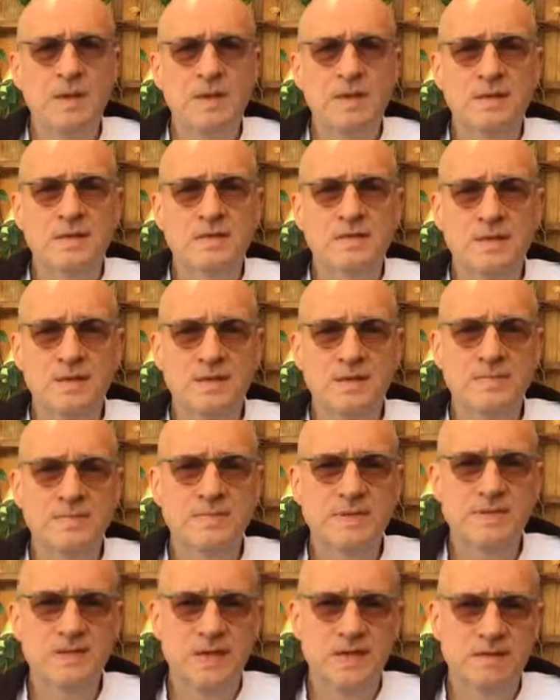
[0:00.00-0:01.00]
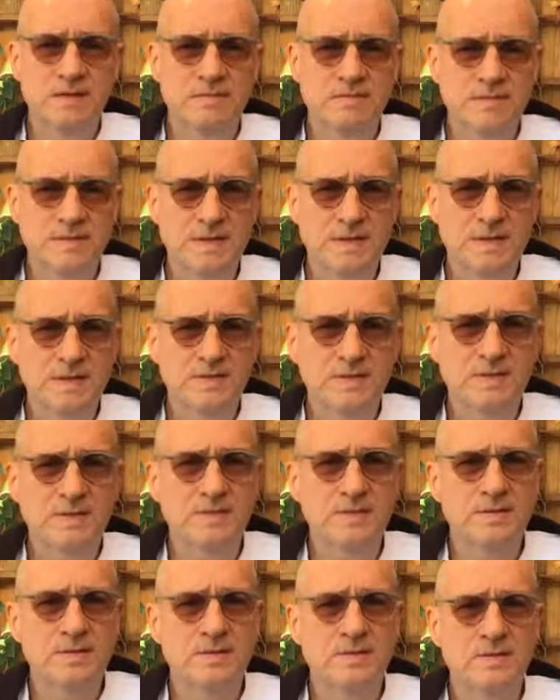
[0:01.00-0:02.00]
see themselves
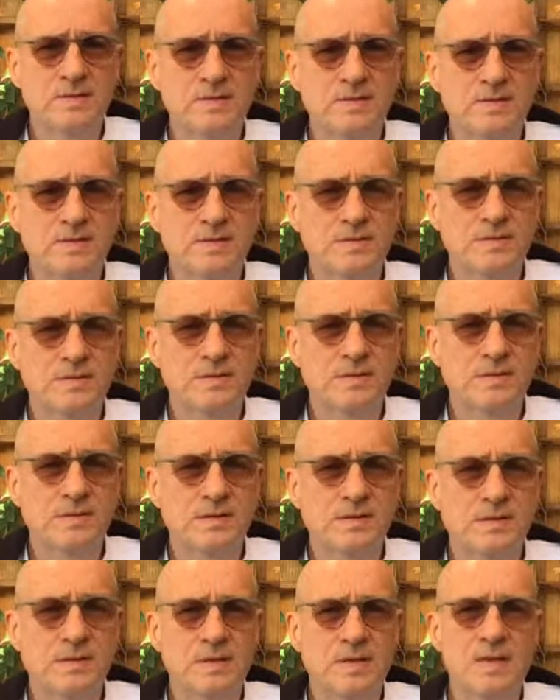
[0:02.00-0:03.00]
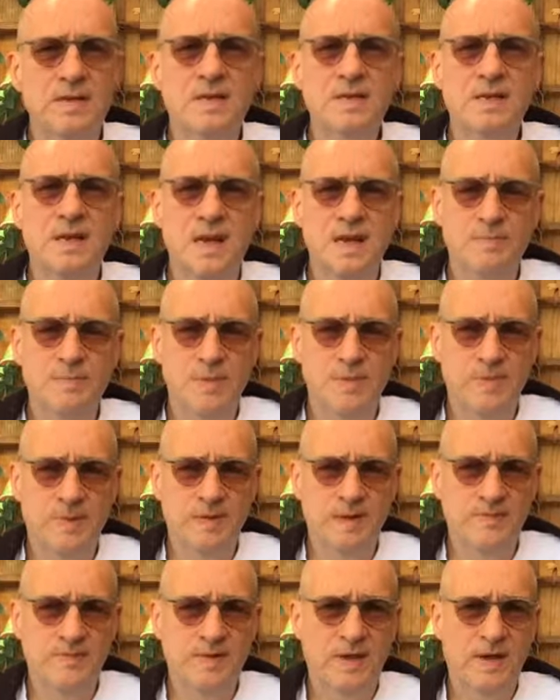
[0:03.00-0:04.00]
as
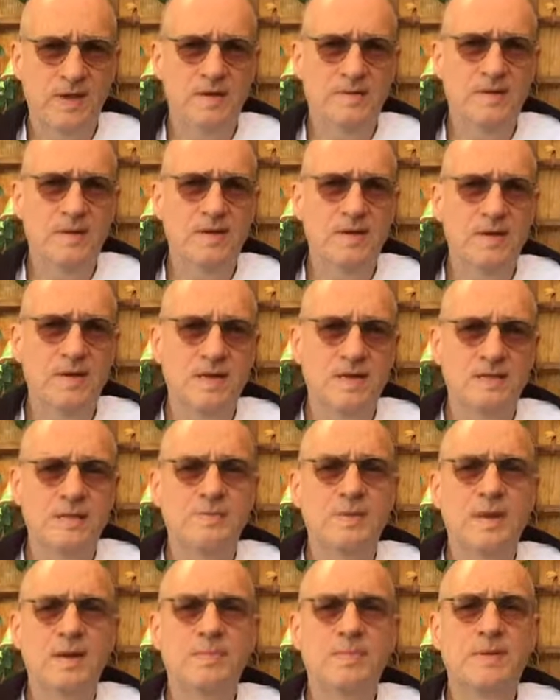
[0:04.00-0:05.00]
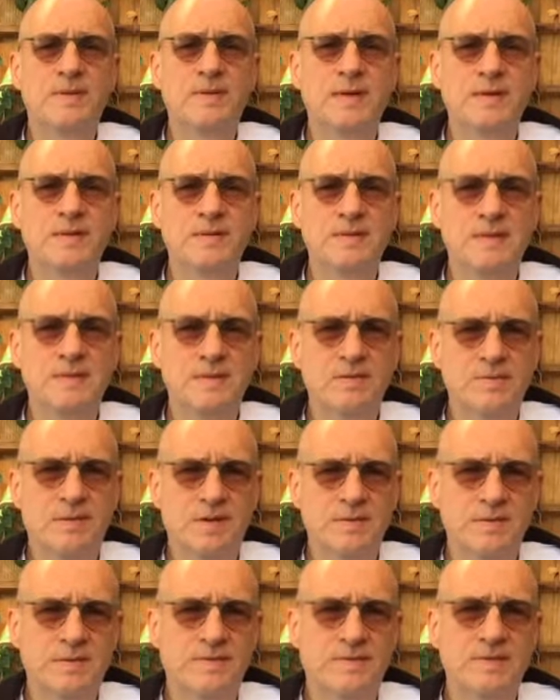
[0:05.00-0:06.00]
incapable of getting their needs met, but they see the
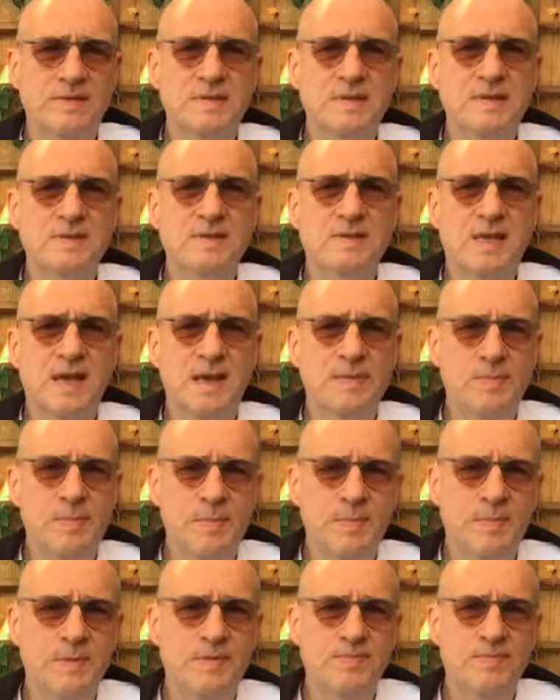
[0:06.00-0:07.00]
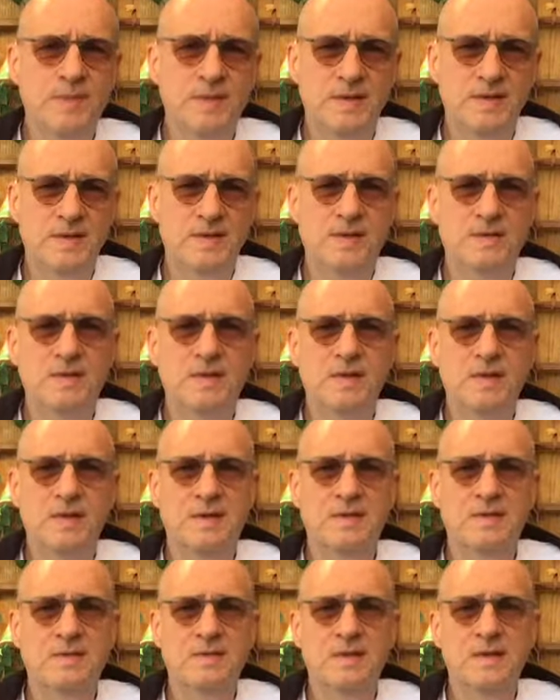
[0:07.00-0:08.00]
rest of us as capable of meeting their
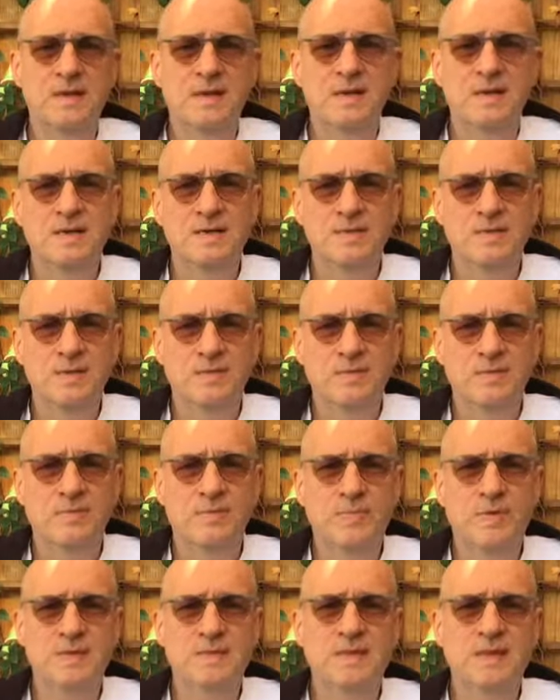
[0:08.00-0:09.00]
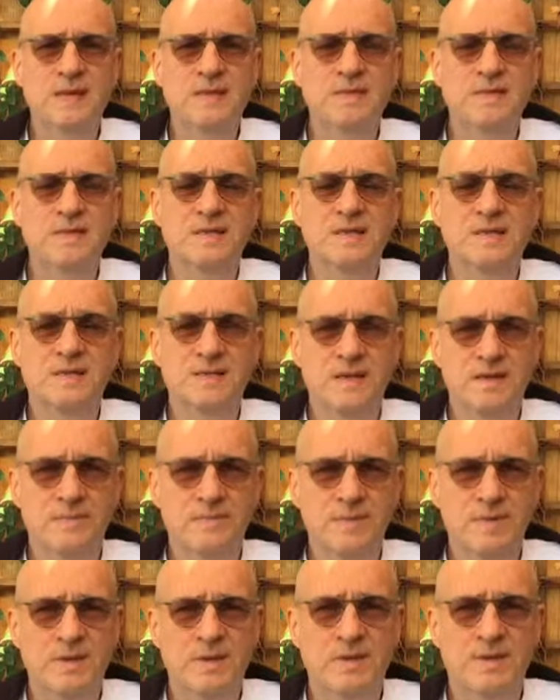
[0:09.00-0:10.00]
needs. So it presents in
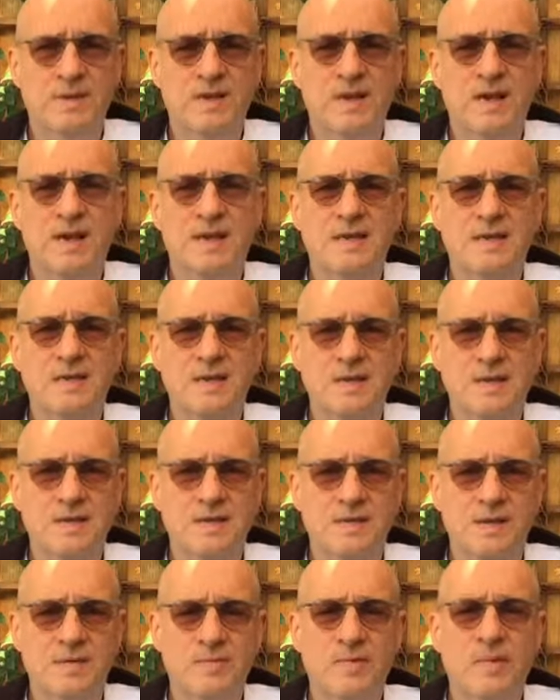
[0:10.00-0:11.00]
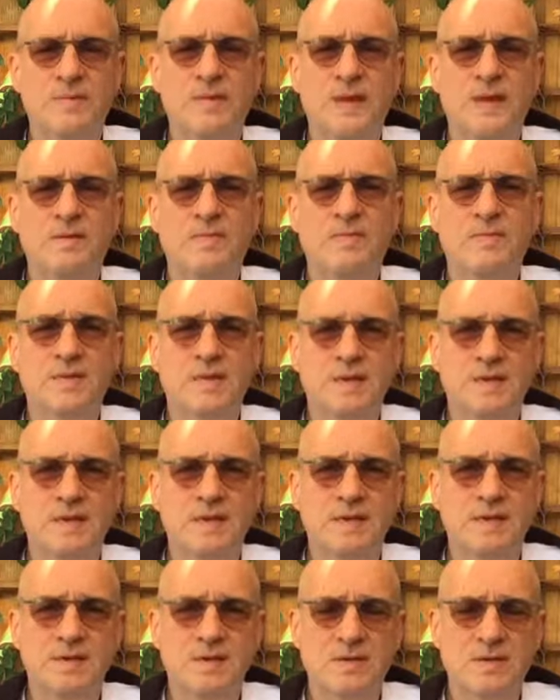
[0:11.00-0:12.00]
them the idea that what they really
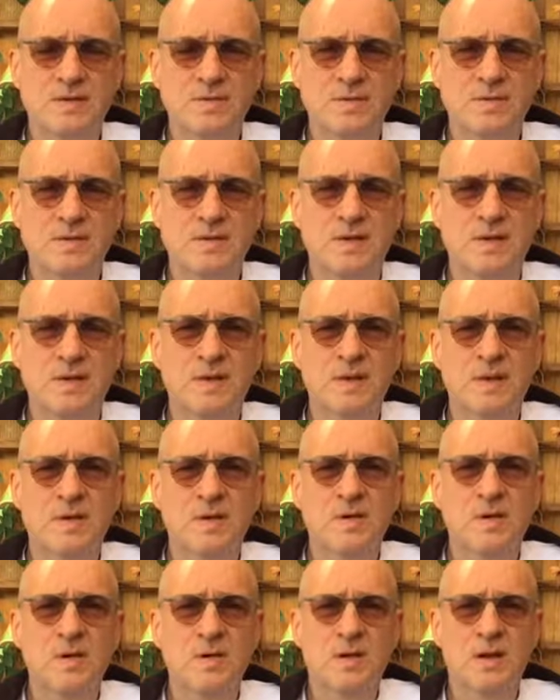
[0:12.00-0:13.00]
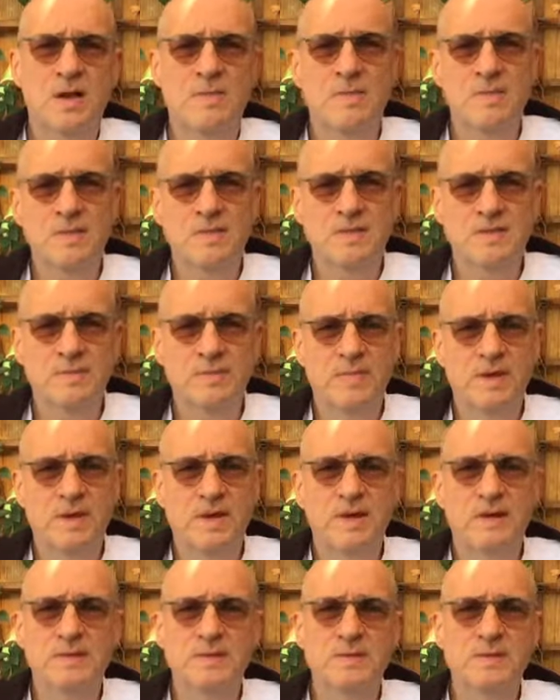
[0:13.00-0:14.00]
need to do is hook up with somebody
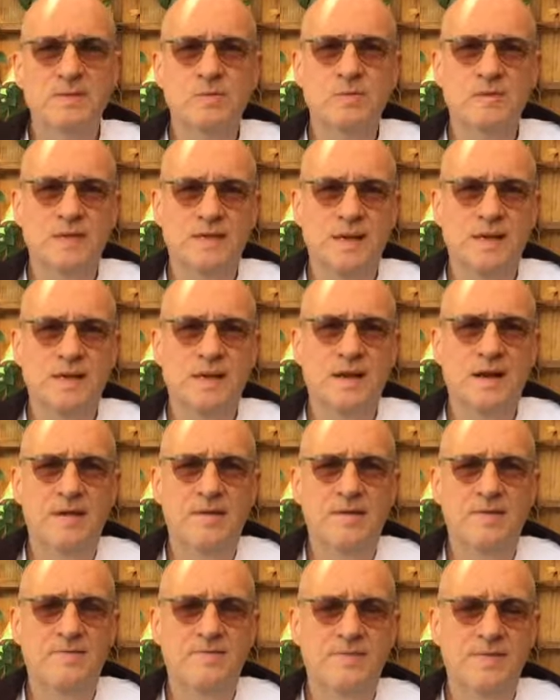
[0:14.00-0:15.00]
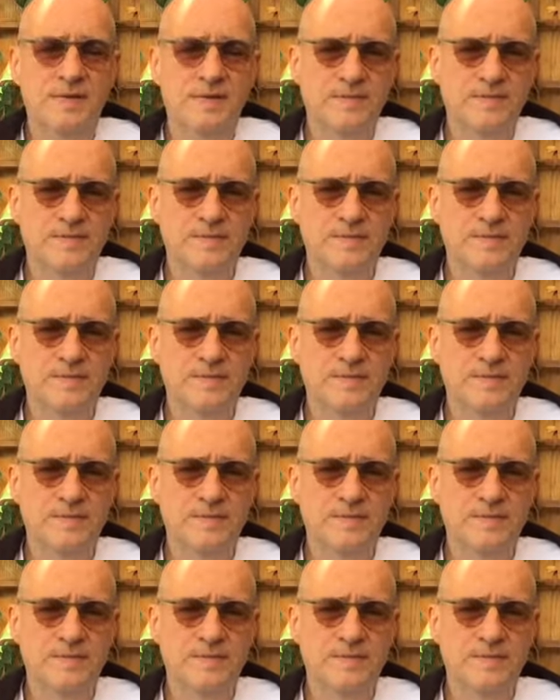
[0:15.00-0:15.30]
else who will take care of them.